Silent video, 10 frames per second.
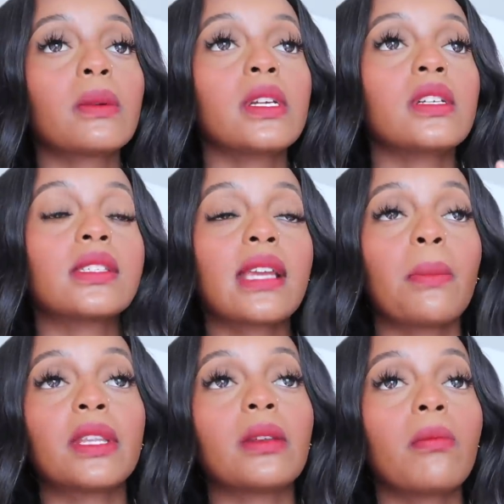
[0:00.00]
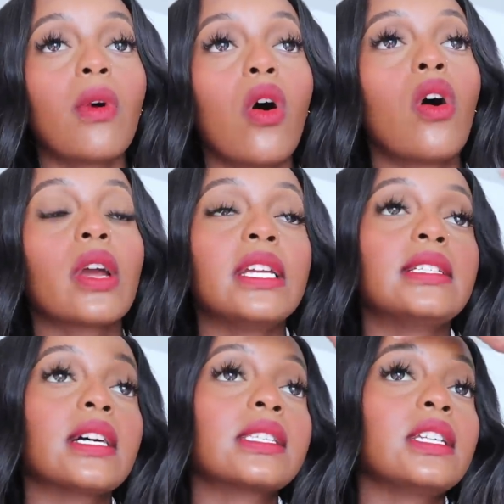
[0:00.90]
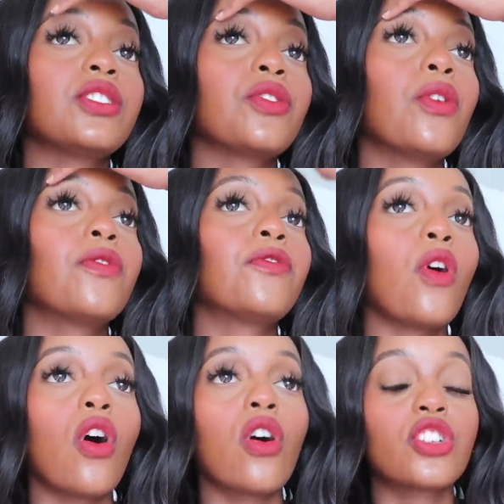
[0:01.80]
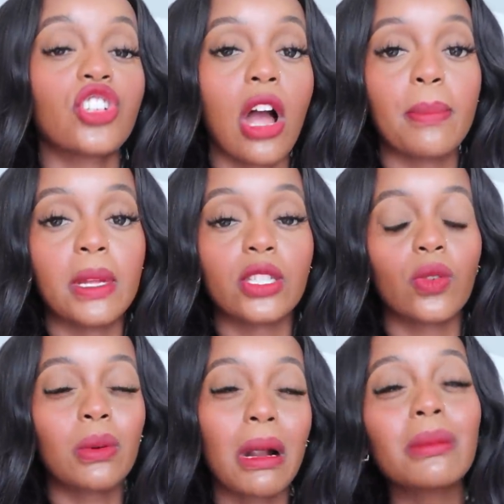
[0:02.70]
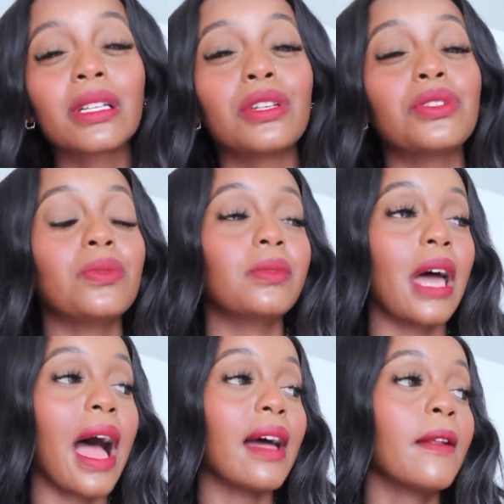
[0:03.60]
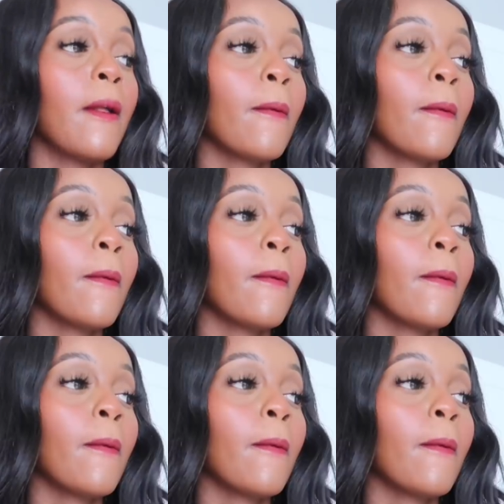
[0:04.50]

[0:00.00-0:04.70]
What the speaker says: probably stop at the mall. He does need to go fall shopping, so we're probably gonna do that.